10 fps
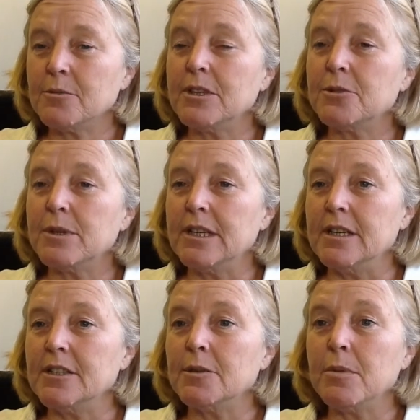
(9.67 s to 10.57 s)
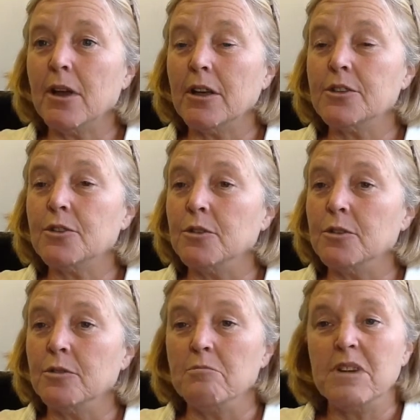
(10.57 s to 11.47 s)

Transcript: which we supply to